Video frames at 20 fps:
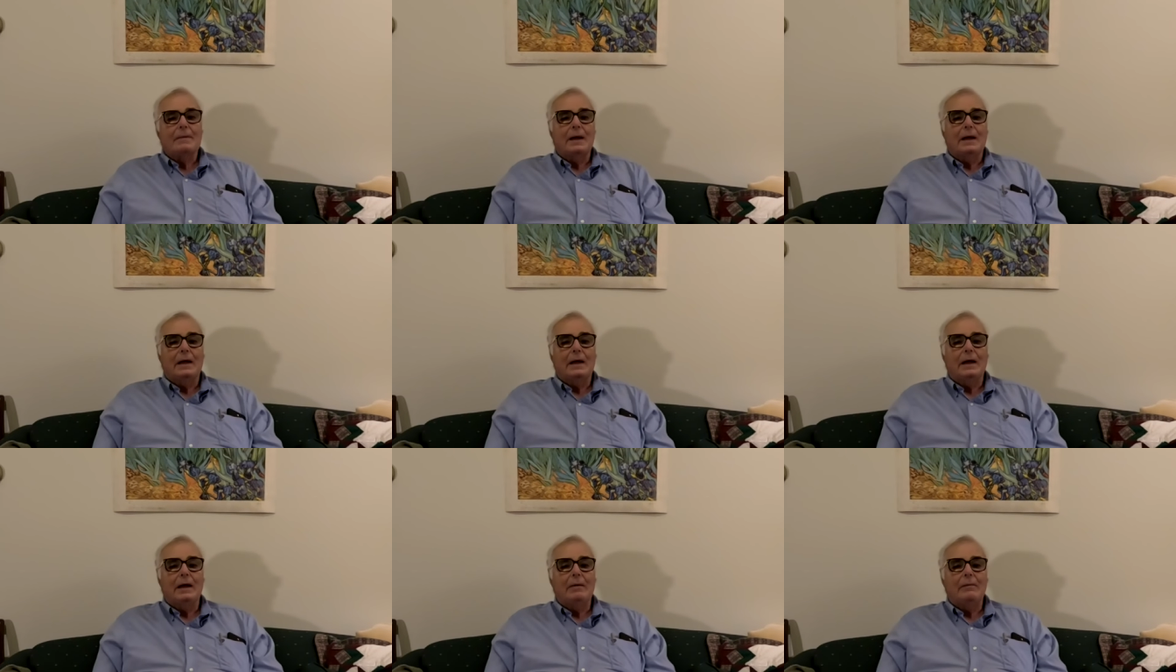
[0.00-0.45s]

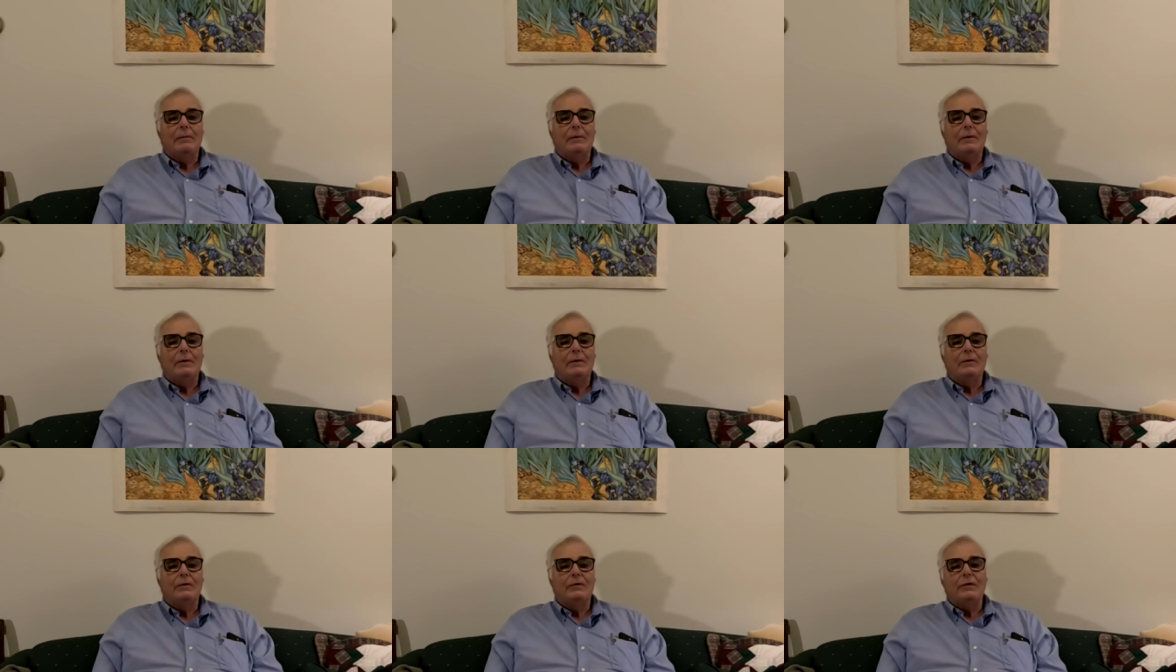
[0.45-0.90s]
And
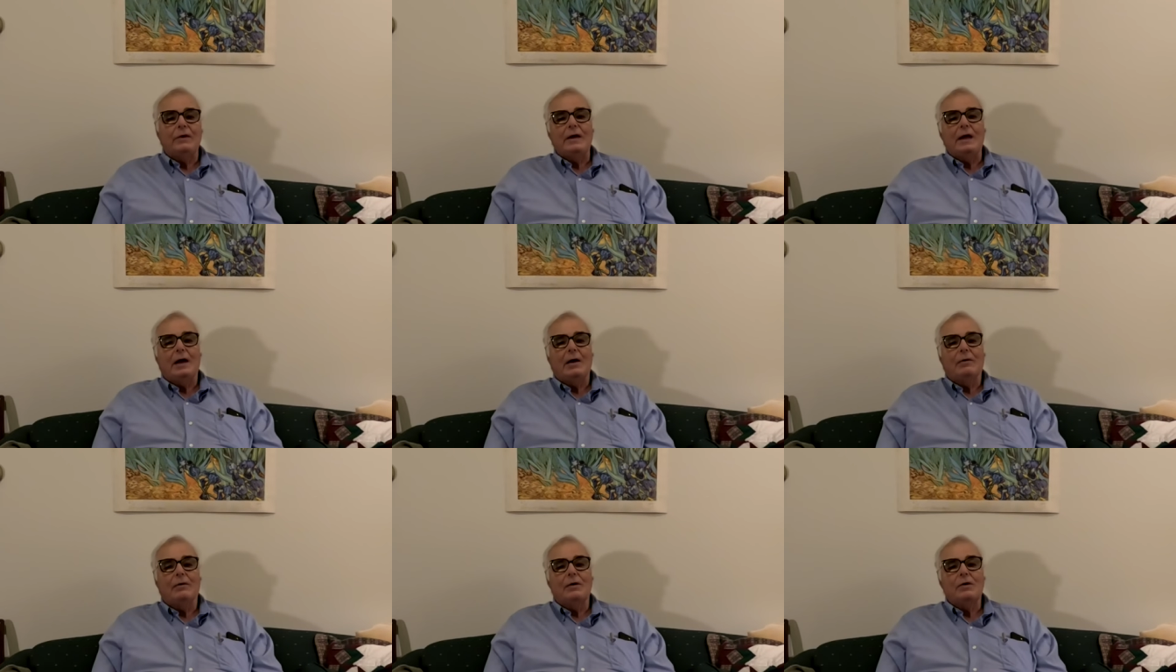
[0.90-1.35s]
we'll see
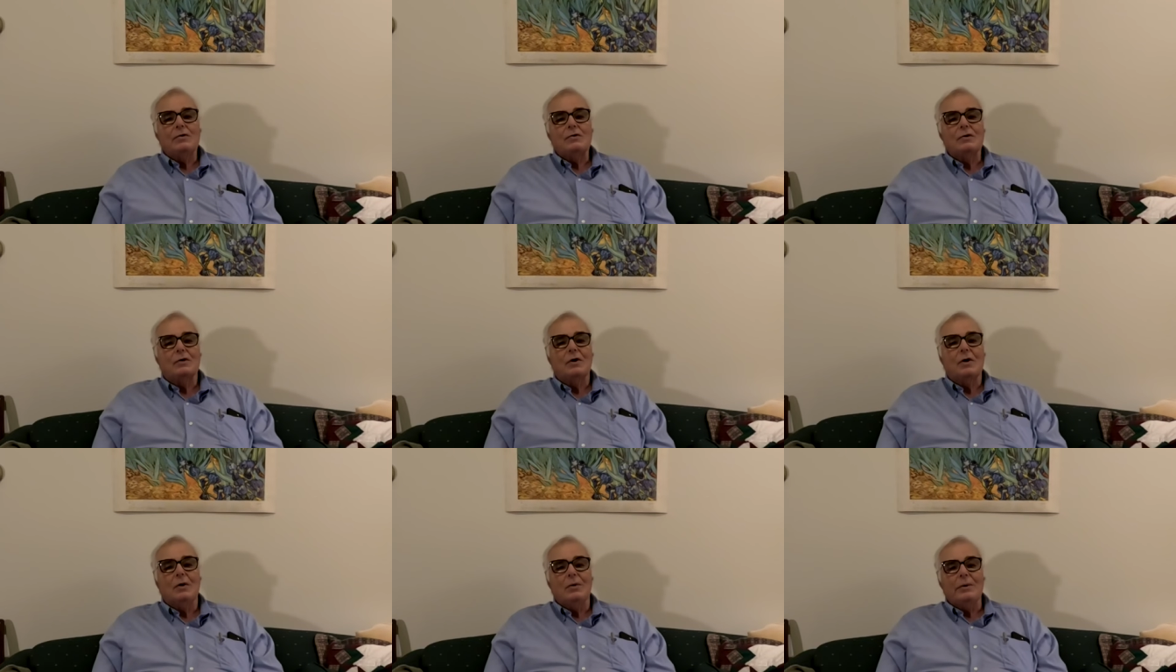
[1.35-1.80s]
how things
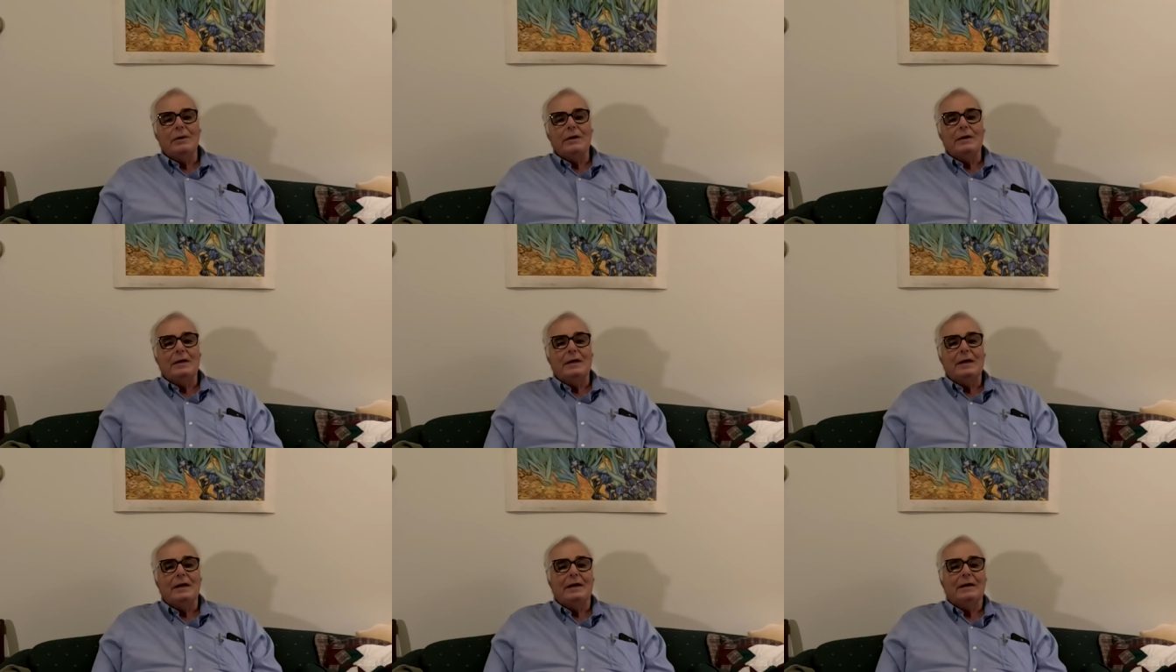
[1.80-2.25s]
are going
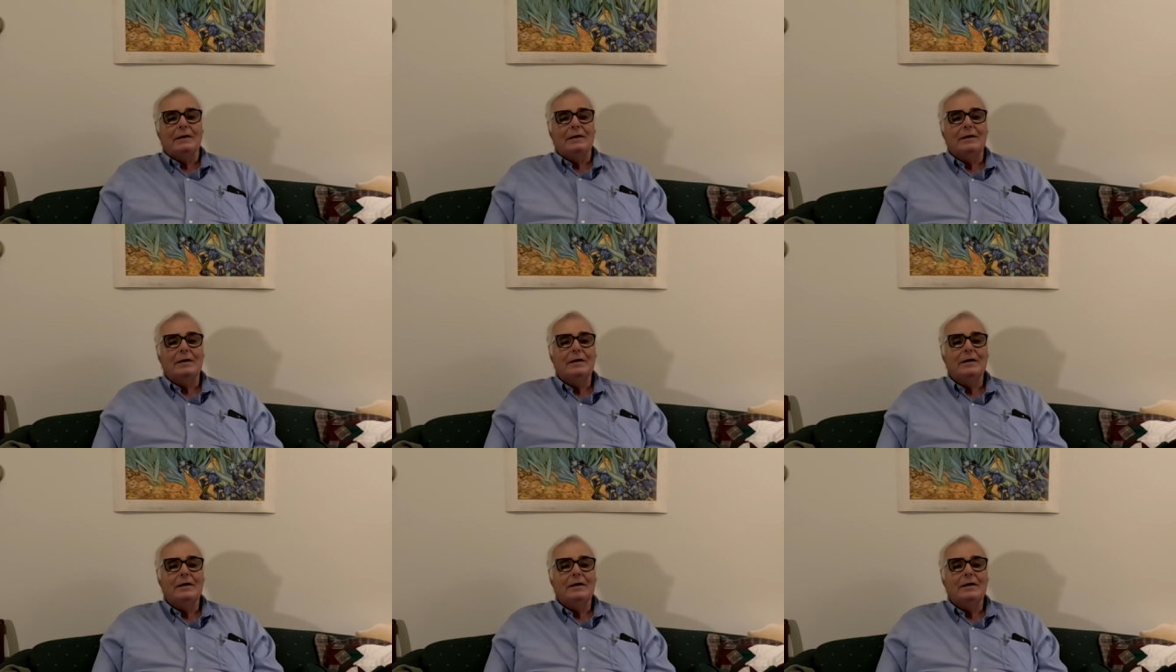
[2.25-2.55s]
then.